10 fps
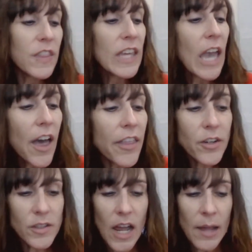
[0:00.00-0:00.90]
The
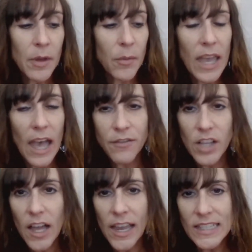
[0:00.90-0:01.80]
other time that we have
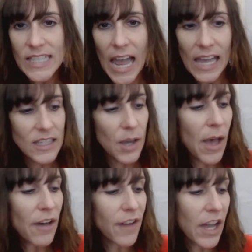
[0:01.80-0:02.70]
clients ask
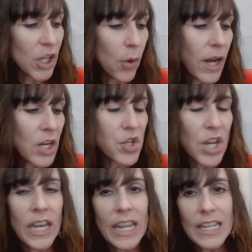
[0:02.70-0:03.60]
about
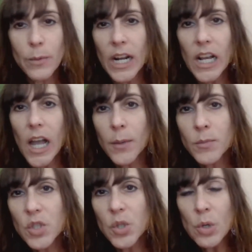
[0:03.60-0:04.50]
valuation is when it
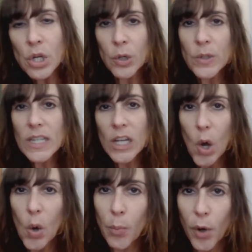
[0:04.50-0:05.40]
comes to nursing
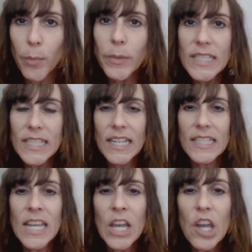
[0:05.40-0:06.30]
home
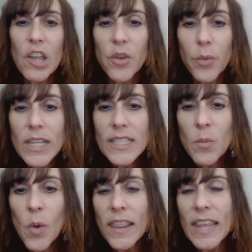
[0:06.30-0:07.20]
purposes. The
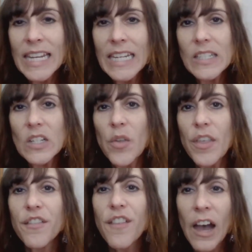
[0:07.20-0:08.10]
reason why they need to know
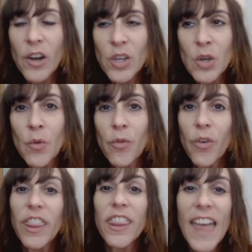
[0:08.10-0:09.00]
the value
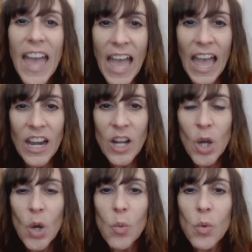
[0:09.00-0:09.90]
for that
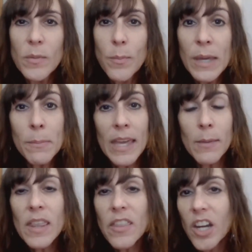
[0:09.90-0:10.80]
would be
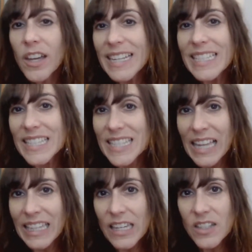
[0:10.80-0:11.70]
maybe they're going to
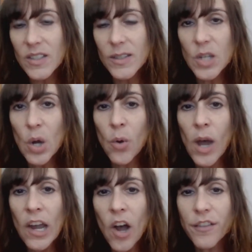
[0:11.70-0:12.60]
sell it. So
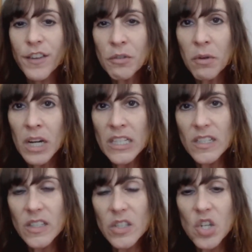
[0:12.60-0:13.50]
I often run
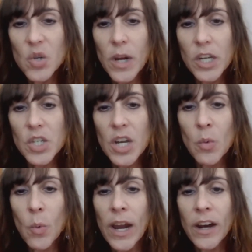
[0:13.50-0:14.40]
into a
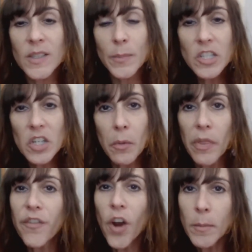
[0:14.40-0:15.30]
situation where, especially
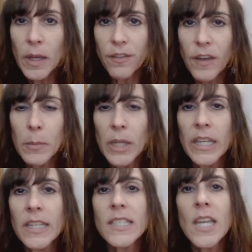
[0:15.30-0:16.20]
with farming
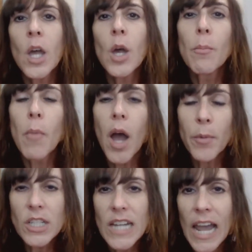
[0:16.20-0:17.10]
families,
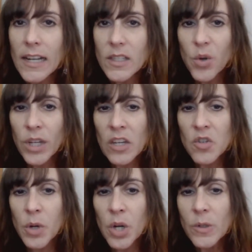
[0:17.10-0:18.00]
mom or dad is going
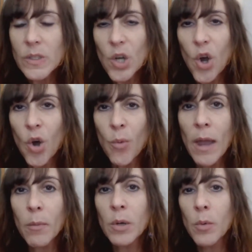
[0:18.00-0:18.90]
into a nursing home
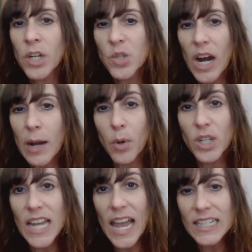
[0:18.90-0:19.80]
and we want to try to
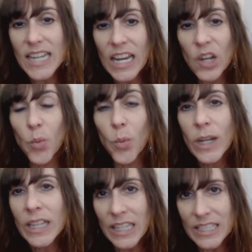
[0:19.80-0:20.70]
protect any
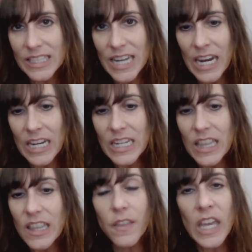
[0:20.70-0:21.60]
real estate
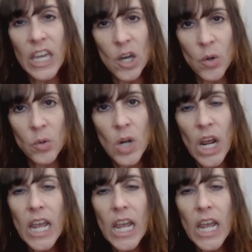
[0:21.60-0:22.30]
that they own.